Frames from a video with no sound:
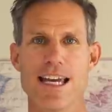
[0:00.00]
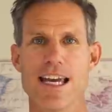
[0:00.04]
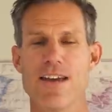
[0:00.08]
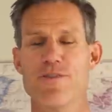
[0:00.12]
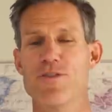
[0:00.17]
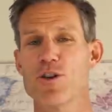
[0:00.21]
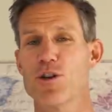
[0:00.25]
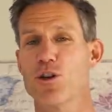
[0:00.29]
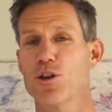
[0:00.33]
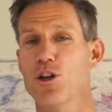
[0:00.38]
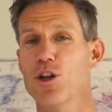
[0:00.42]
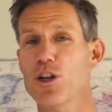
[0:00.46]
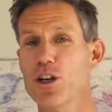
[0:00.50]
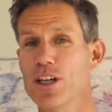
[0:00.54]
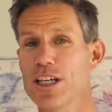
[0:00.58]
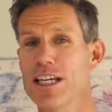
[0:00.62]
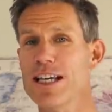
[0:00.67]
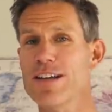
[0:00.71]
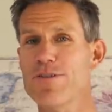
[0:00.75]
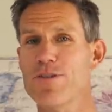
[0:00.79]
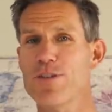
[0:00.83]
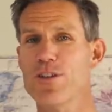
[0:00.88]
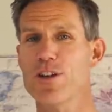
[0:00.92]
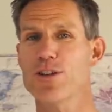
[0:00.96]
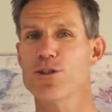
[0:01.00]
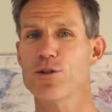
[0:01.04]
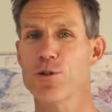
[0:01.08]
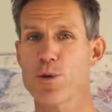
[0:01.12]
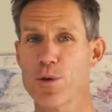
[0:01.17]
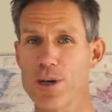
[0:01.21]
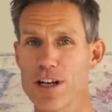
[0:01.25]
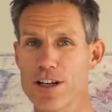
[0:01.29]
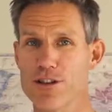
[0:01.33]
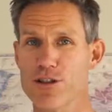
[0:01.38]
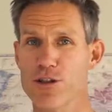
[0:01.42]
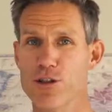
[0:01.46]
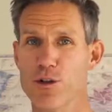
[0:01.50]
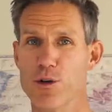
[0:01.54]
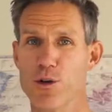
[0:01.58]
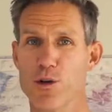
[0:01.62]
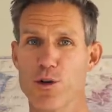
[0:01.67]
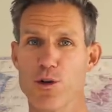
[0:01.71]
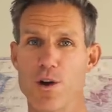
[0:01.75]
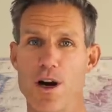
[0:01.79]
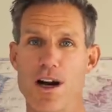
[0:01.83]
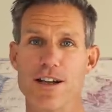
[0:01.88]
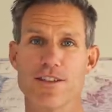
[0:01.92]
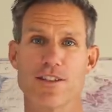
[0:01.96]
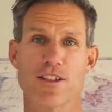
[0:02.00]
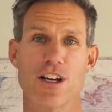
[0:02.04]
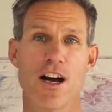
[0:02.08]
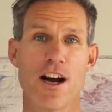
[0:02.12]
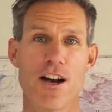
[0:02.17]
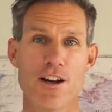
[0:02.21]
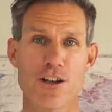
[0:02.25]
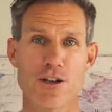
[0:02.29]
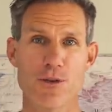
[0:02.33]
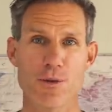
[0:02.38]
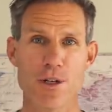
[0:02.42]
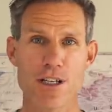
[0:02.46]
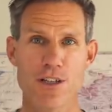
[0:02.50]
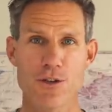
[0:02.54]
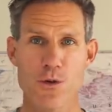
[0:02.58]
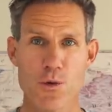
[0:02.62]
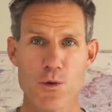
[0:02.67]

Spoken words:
If you're looking for the traditional cross-country